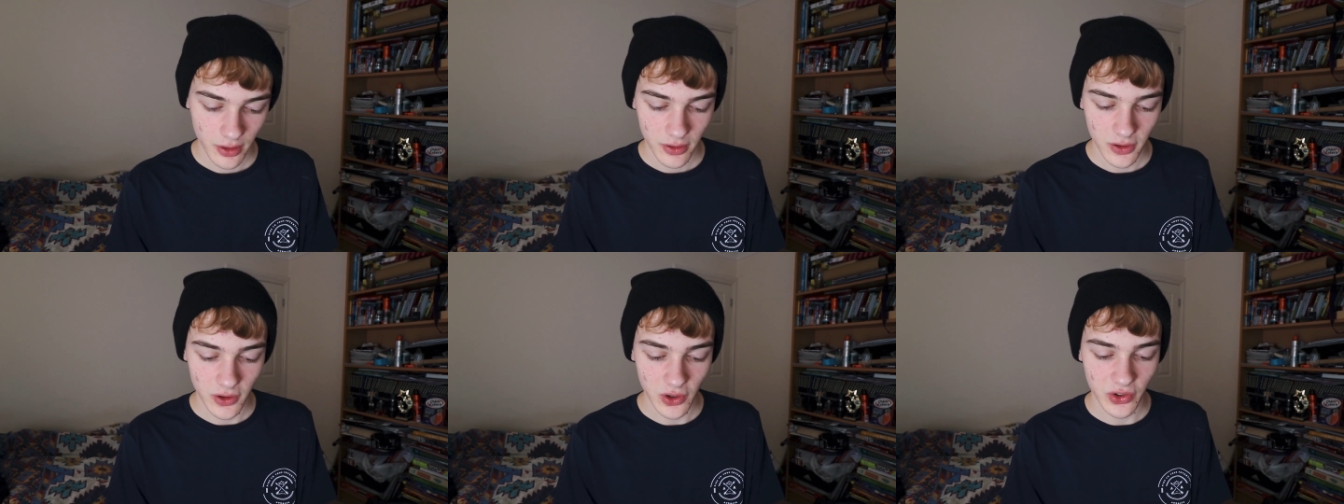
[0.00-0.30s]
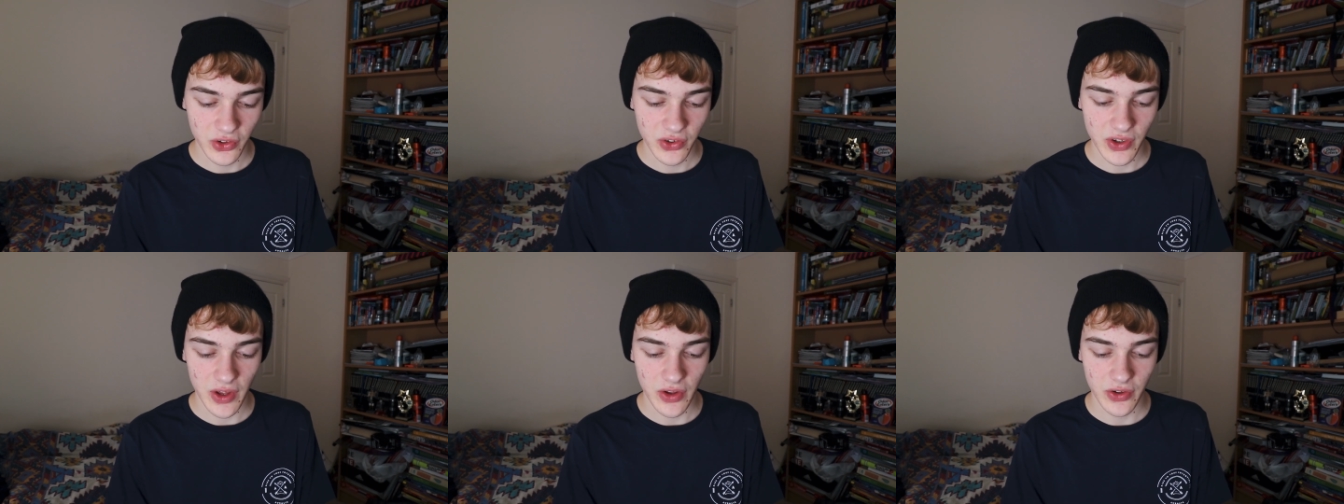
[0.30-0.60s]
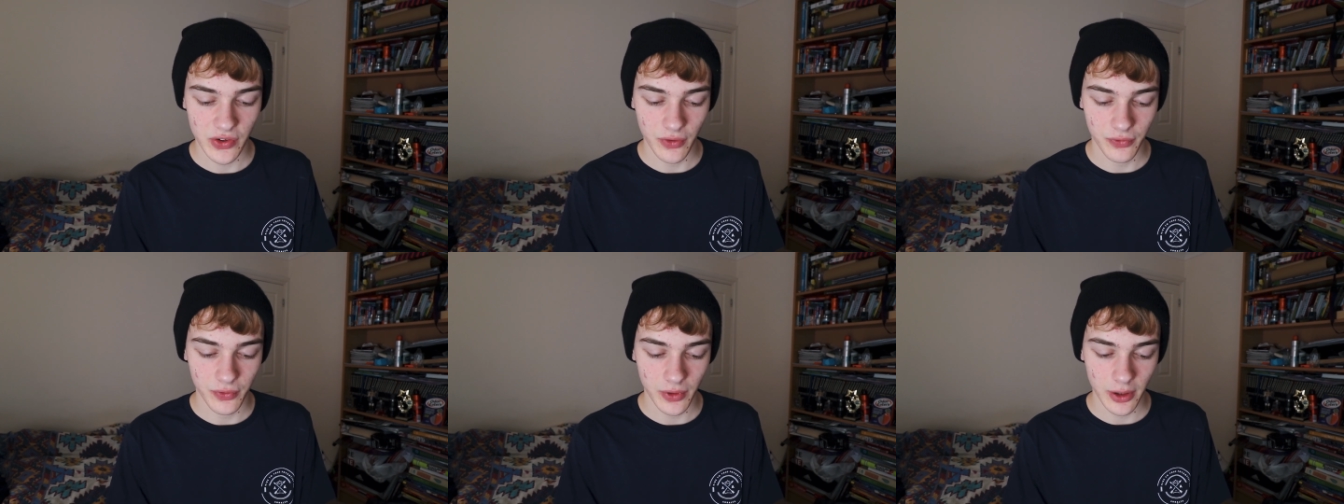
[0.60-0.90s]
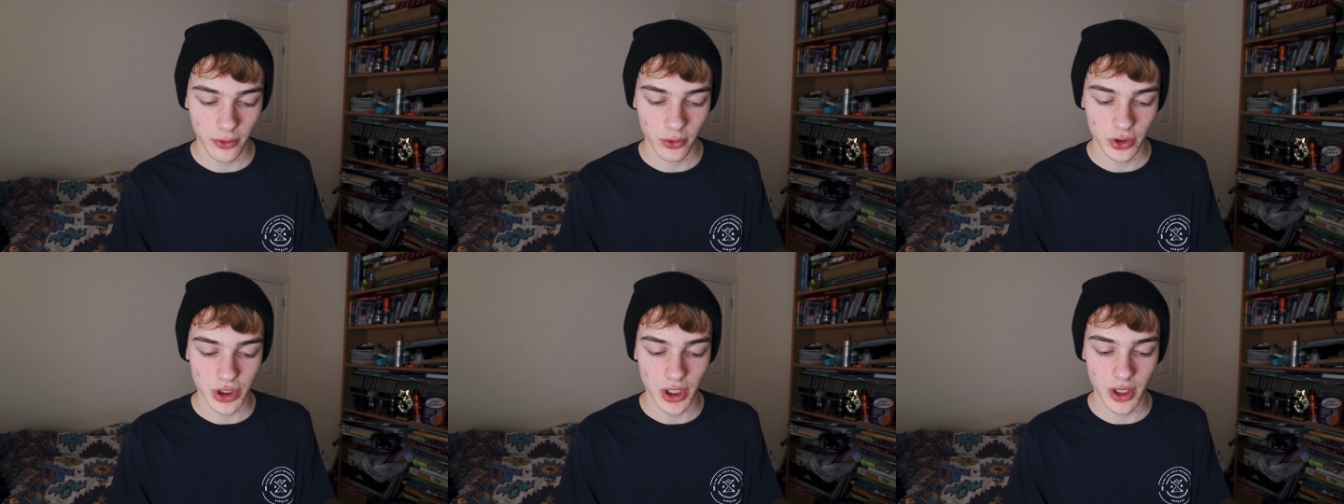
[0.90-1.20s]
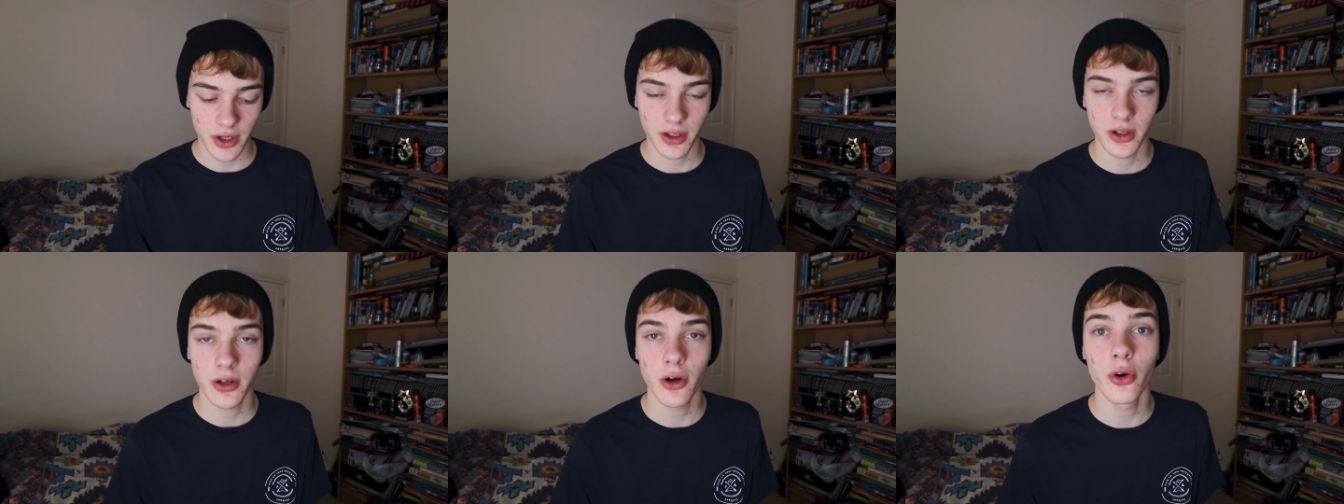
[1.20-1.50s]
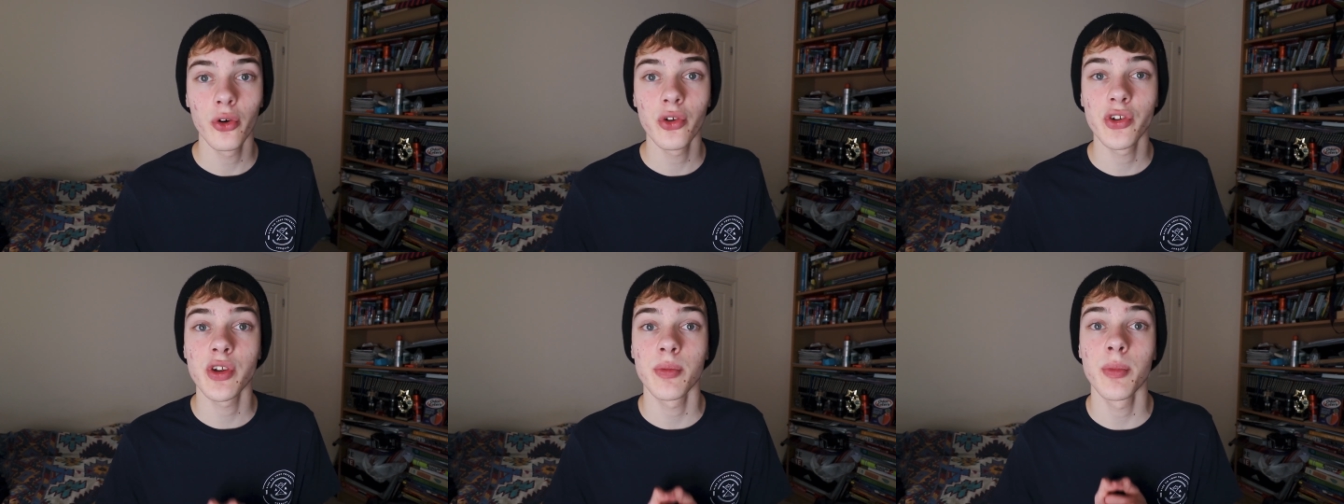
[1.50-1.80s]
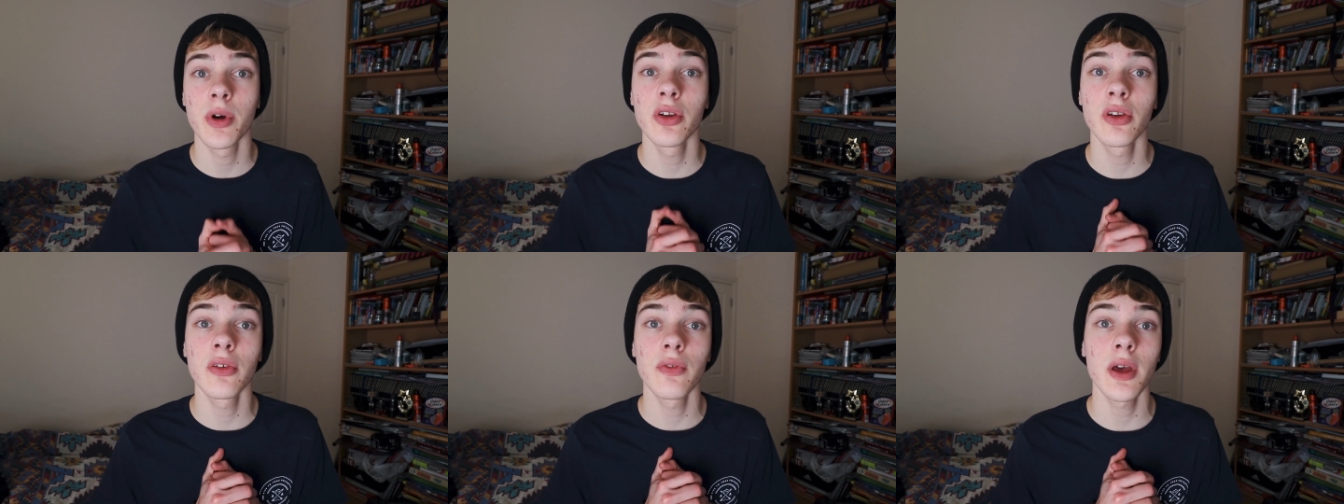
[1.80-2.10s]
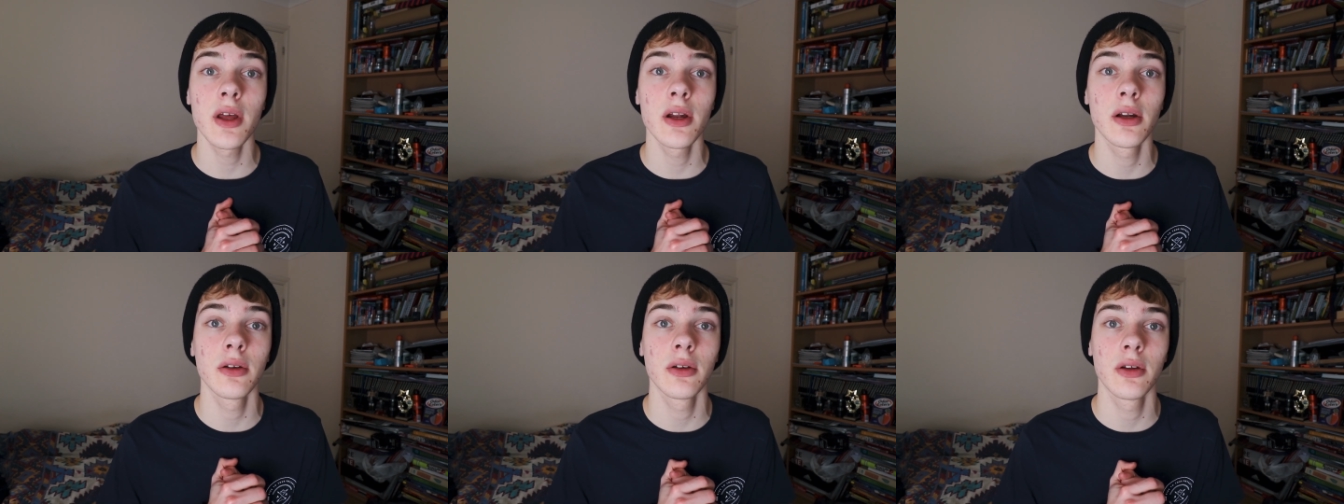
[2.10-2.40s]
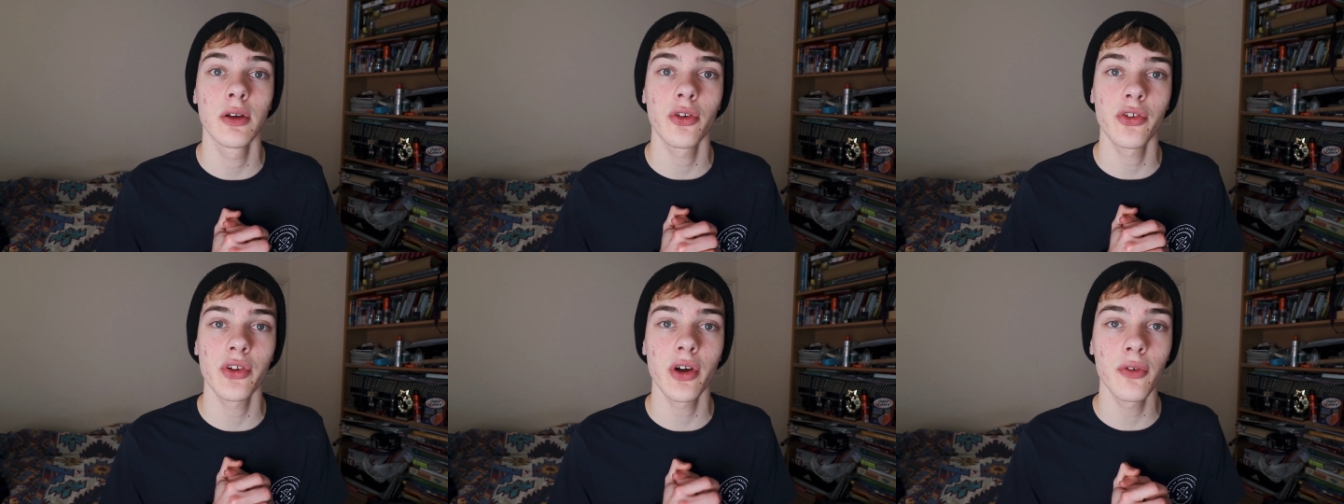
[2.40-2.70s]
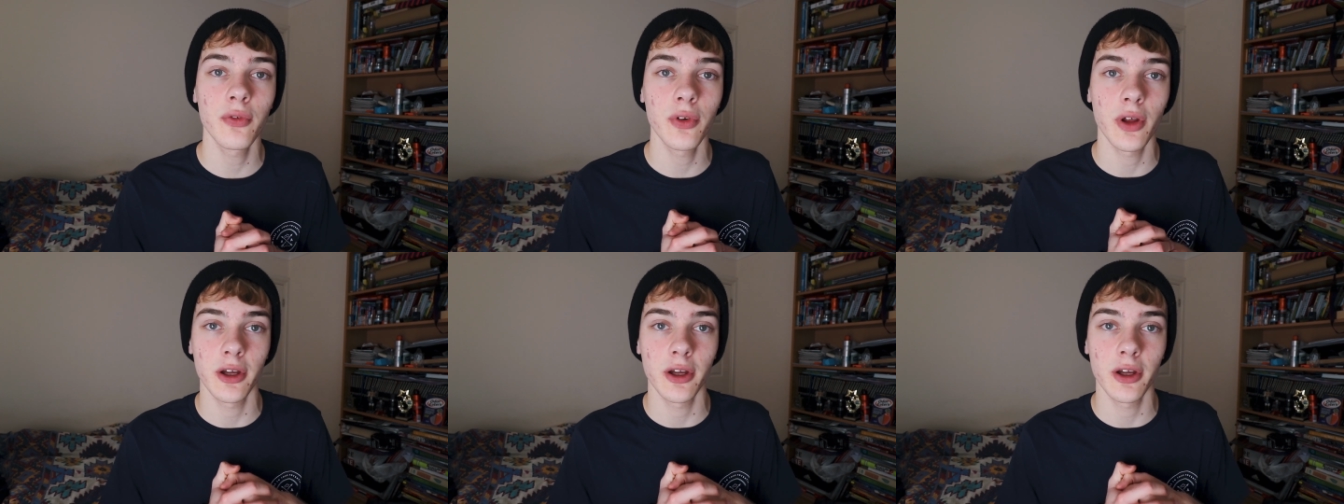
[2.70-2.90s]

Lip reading: You can set yourself language learning goals to motivate yourself,